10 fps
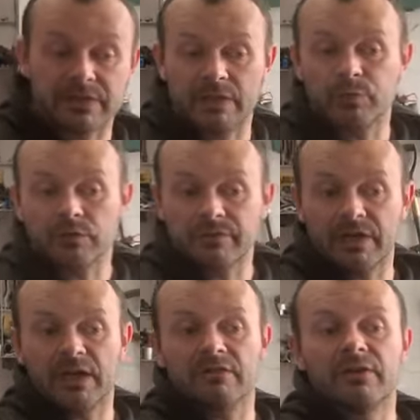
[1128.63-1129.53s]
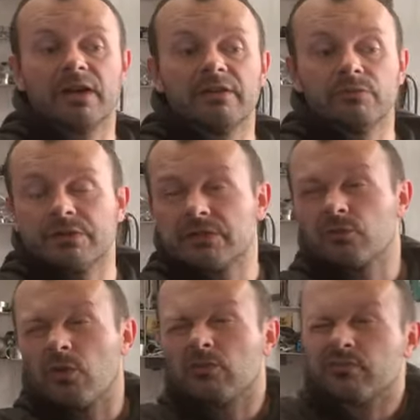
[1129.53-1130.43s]
example, the VR5, which is
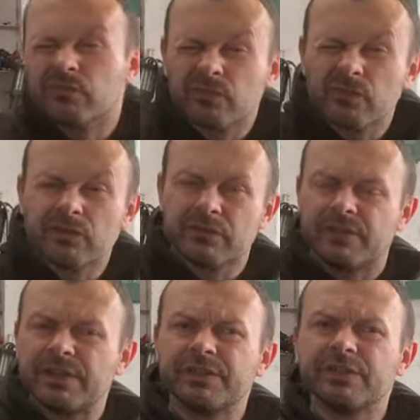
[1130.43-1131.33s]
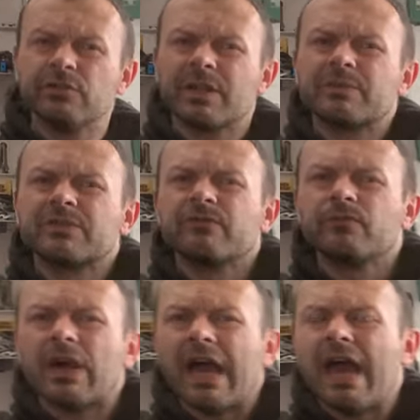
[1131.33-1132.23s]
what, 30 kilograms
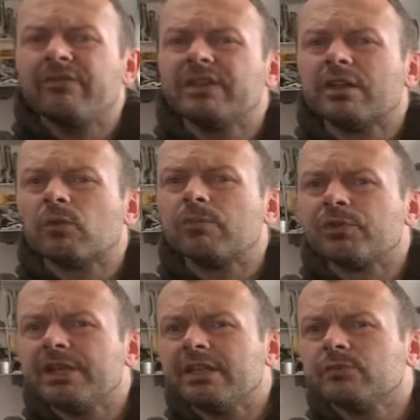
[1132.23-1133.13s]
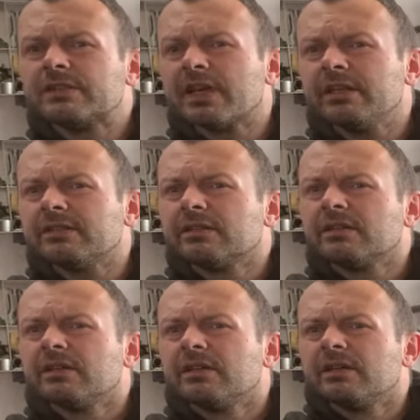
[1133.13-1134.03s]
heavier than 1.8, you say?
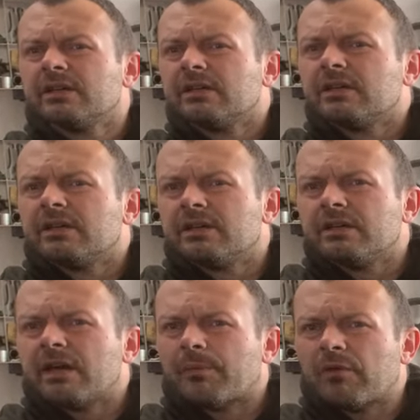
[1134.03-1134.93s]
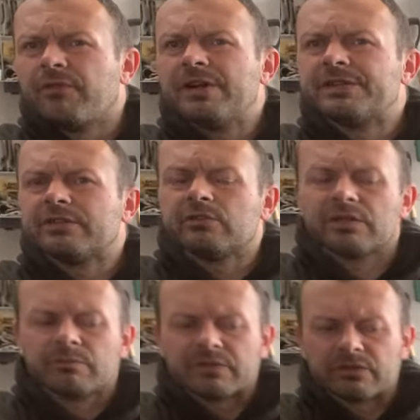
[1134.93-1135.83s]
Yes. About 30
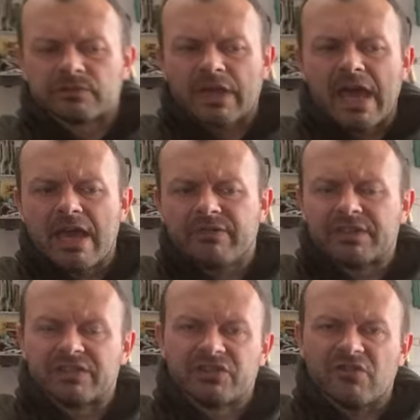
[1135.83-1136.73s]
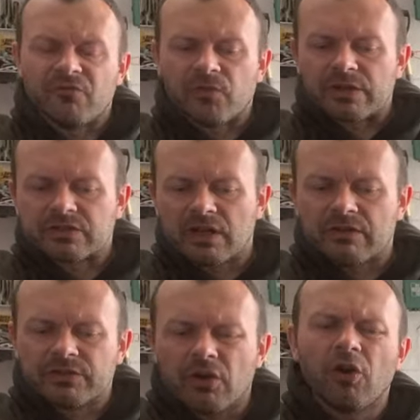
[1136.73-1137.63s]
kilograms heavy, the difference,
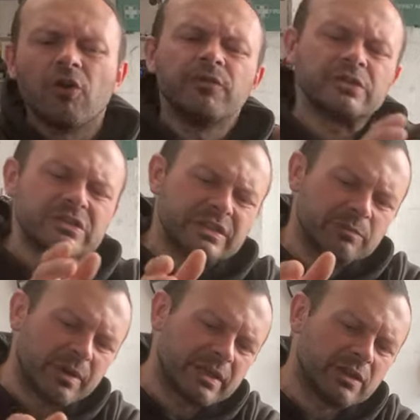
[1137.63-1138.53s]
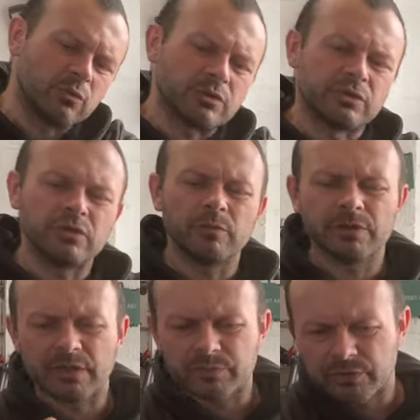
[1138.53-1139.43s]
like obviously depending what tool we are
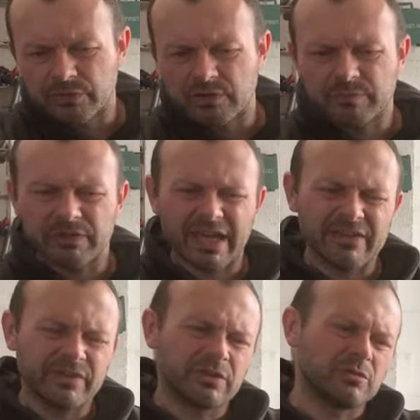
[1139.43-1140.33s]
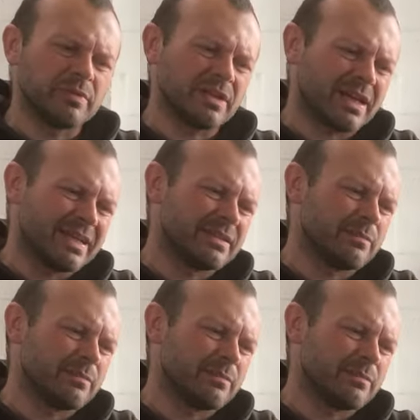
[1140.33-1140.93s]
gonna put, could be heavy, could be lighter,